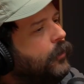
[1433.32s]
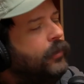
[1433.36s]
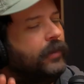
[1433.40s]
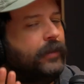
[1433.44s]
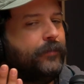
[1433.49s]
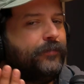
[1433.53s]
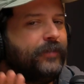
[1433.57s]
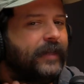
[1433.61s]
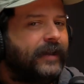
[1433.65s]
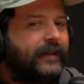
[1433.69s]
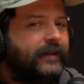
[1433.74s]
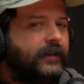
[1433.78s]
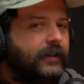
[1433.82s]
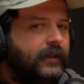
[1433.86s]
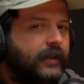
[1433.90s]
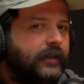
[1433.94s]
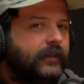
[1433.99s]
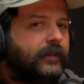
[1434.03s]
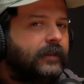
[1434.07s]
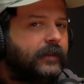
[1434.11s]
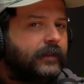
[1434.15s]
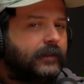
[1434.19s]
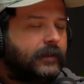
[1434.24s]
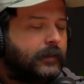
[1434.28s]
Well, if they didn't
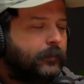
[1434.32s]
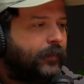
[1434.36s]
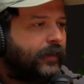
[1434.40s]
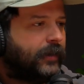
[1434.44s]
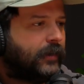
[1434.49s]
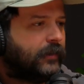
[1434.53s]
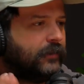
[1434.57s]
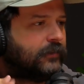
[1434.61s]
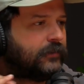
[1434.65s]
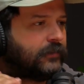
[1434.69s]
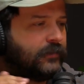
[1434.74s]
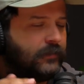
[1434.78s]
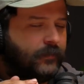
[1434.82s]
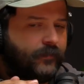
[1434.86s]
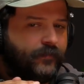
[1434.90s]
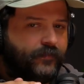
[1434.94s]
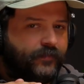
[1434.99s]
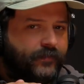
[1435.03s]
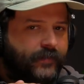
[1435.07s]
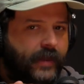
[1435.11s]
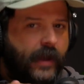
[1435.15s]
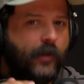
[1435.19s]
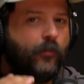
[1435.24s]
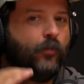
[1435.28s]
get the Olympics,
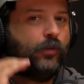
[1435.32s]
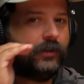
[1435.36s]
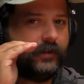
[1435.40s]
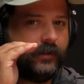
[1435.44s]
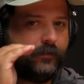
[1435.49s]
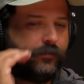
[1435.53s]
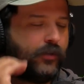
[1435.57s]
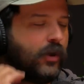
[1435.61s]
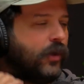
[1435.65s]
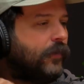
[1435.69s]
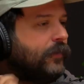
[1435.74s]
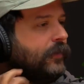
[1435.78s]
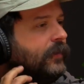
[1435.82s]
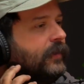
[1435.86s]
they wouldn't have gotten